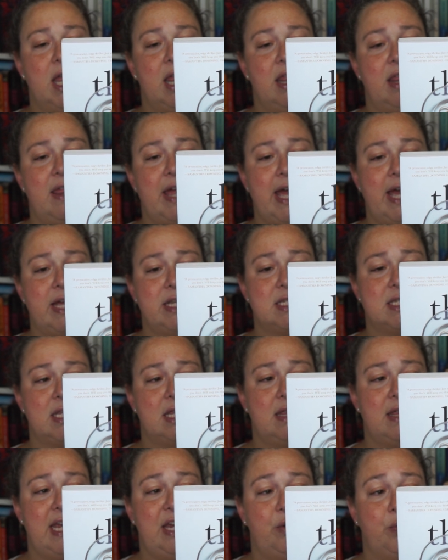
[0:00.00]
that
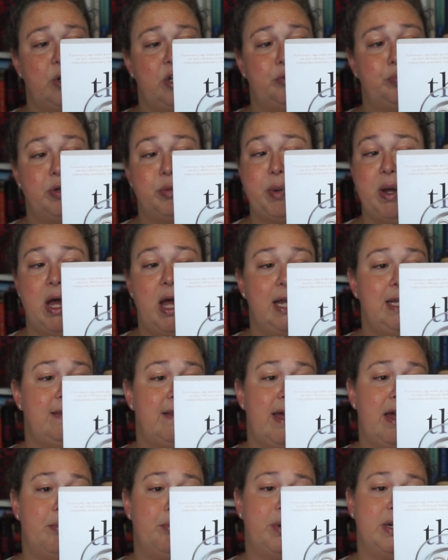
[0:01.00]
they would put
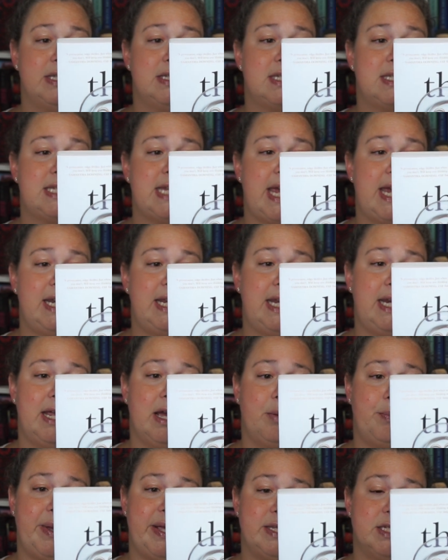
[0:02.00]
behind them, but instead it
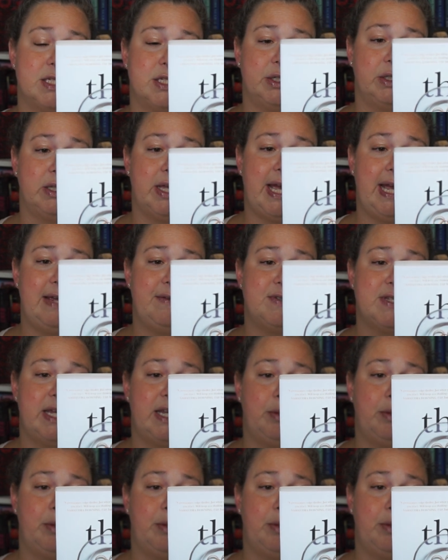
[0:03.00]
upends their lives.